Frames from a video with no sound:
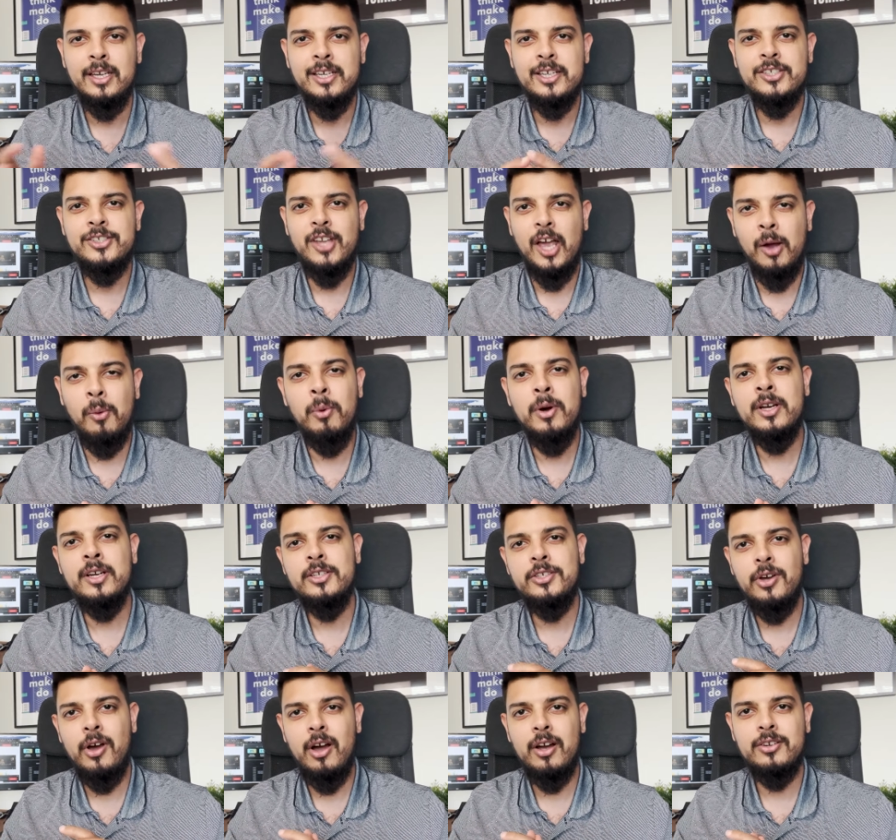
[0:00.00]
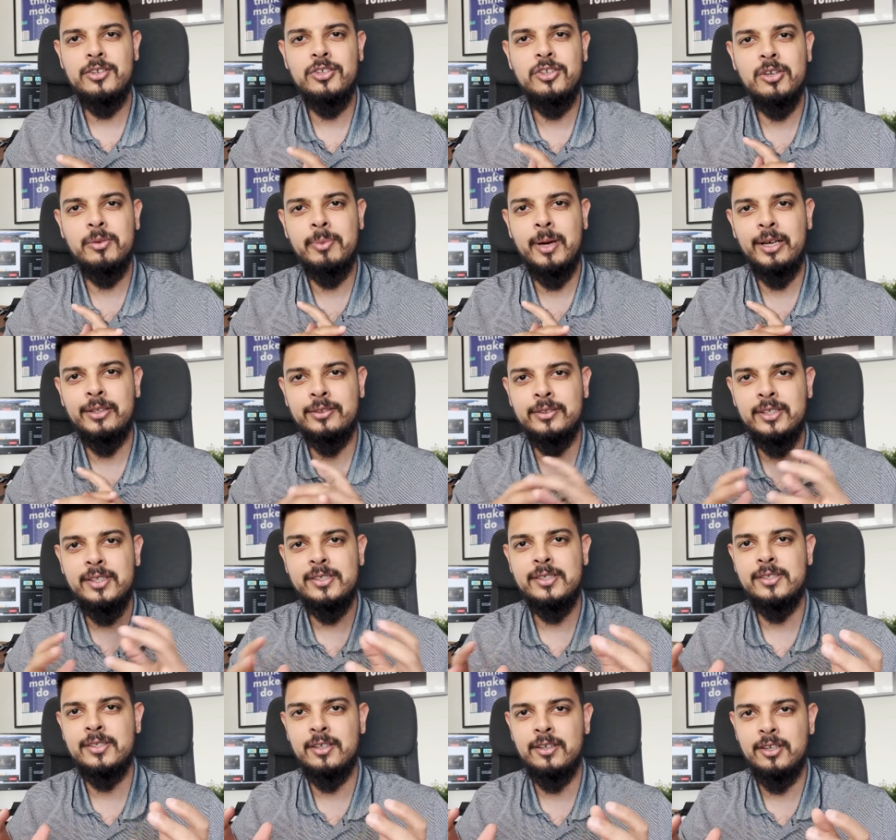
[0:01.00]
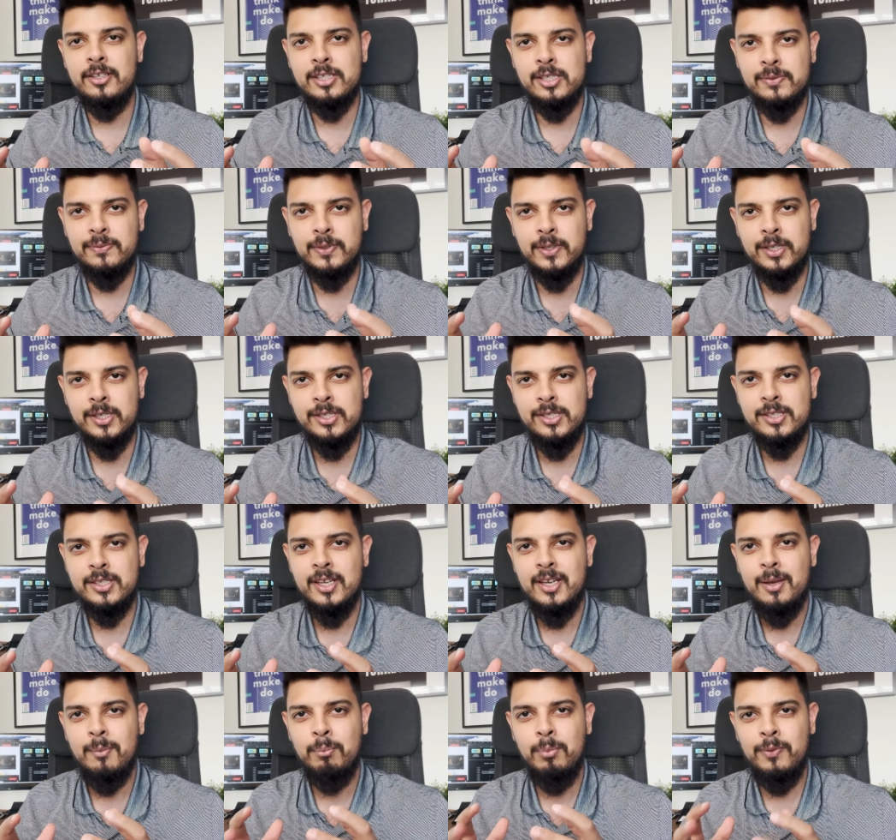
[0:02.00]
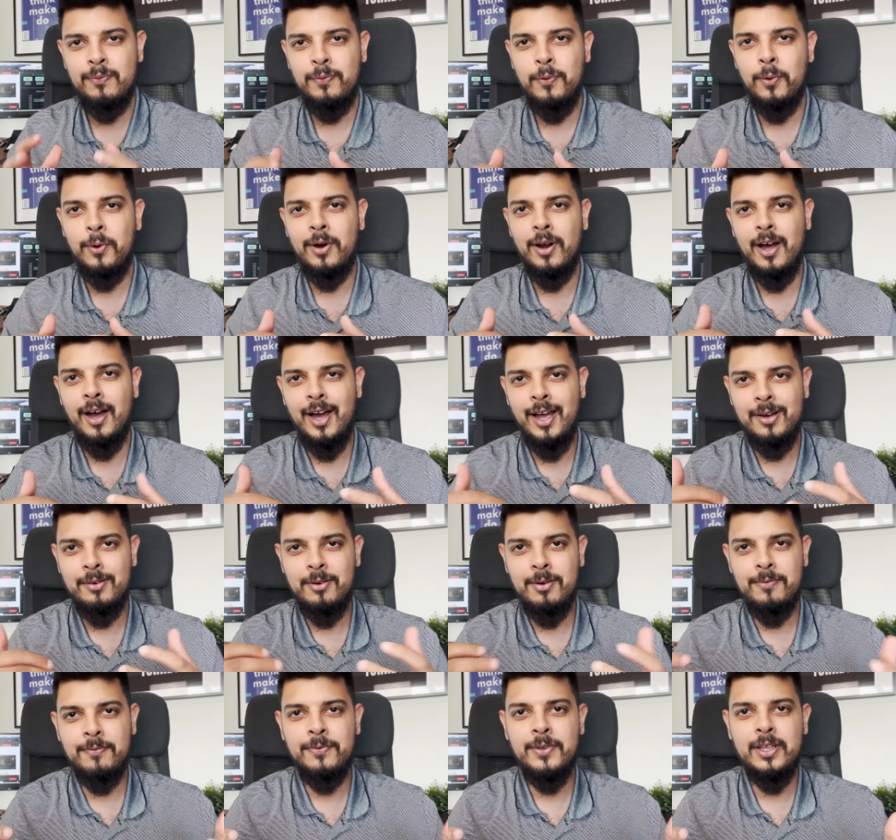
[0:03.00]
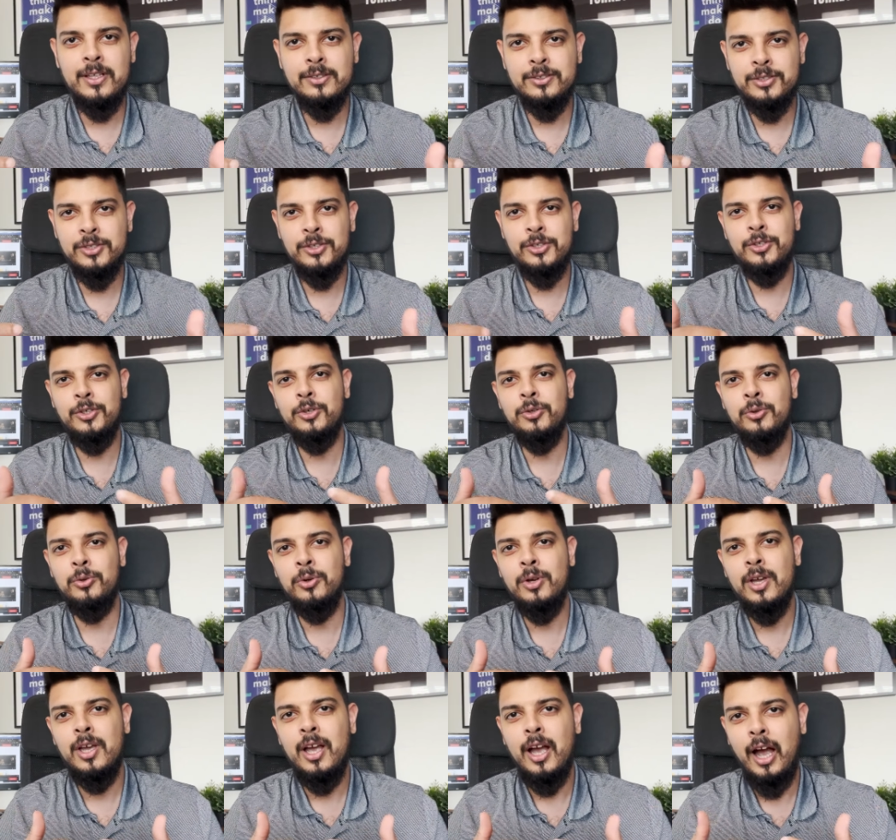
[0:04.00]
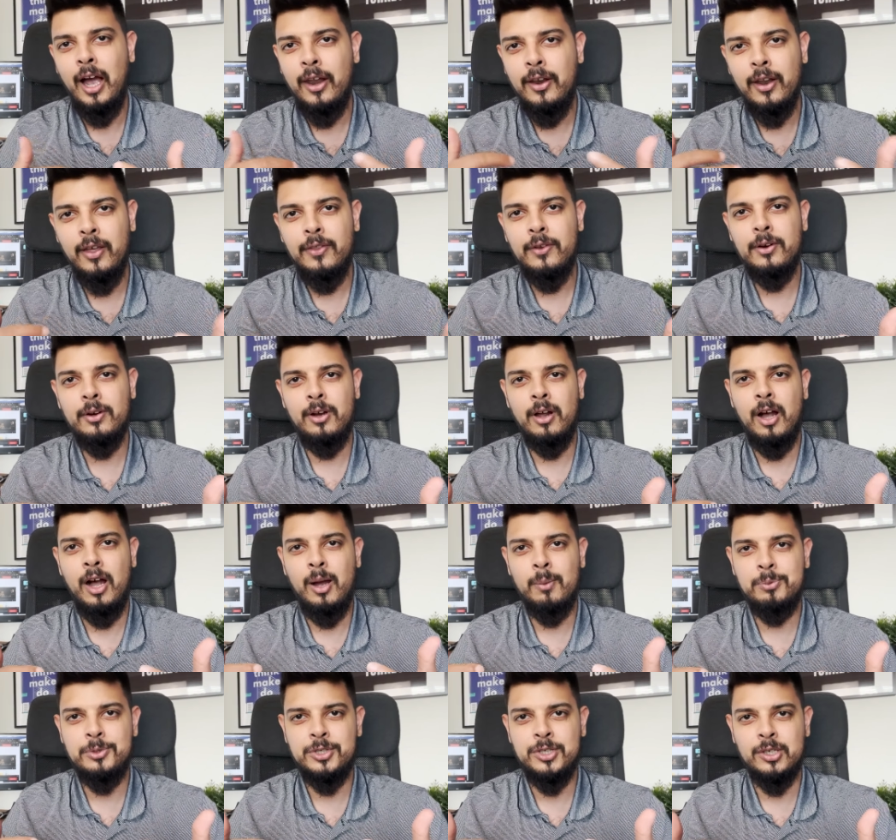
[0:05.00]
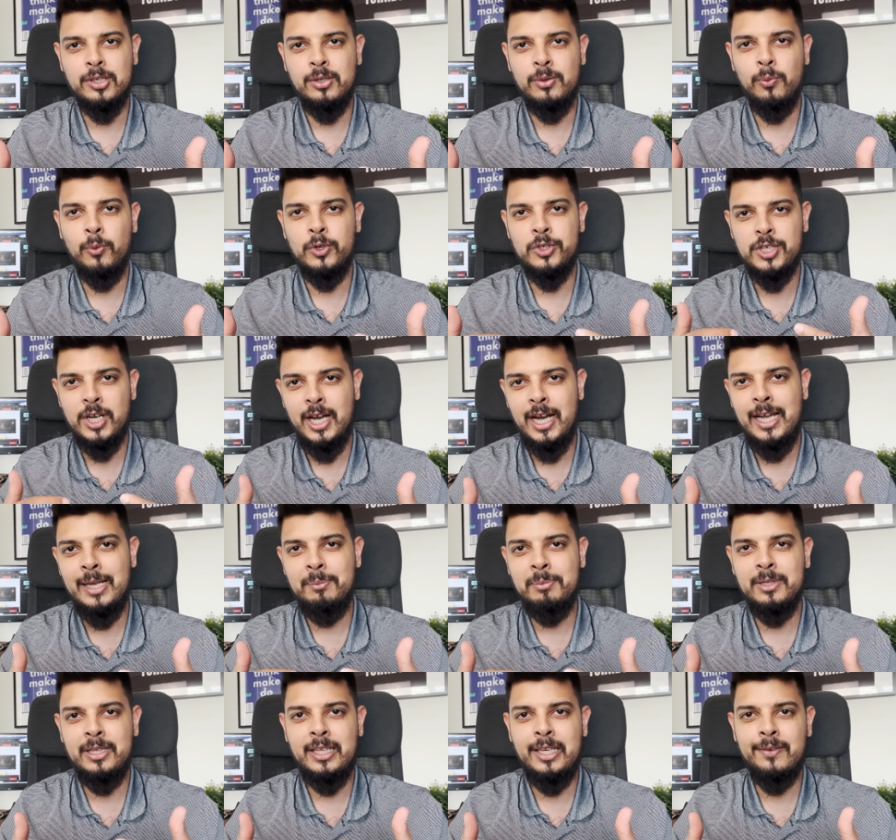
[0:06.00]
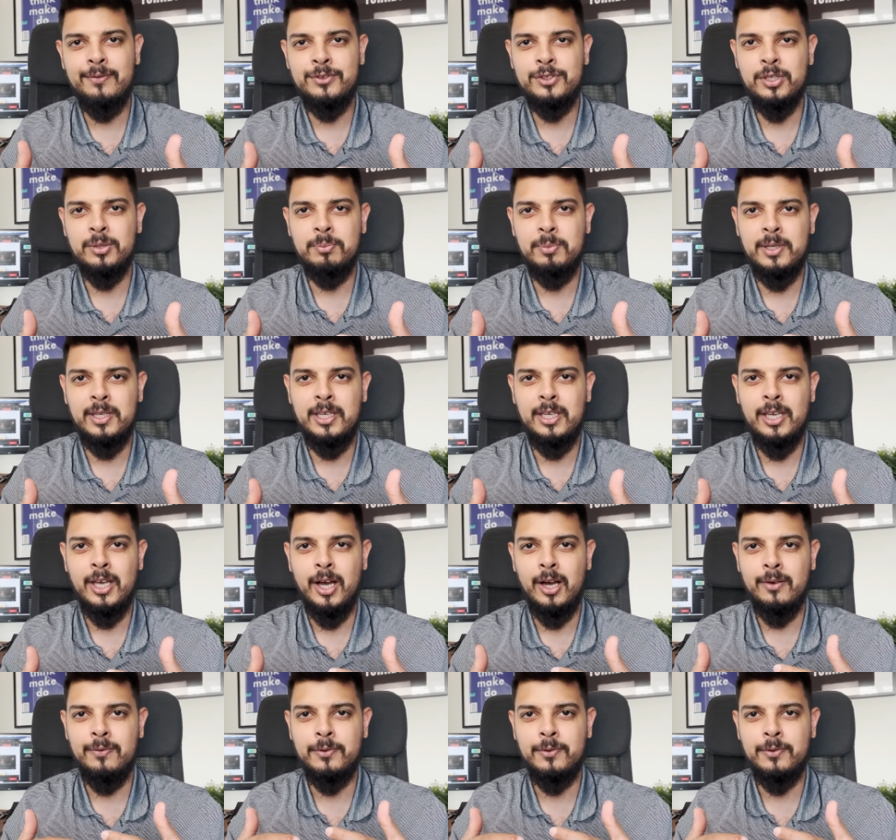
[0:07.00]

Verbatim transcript: So I want to talk to you about these cities first before I reveal to you another option which I believe to be of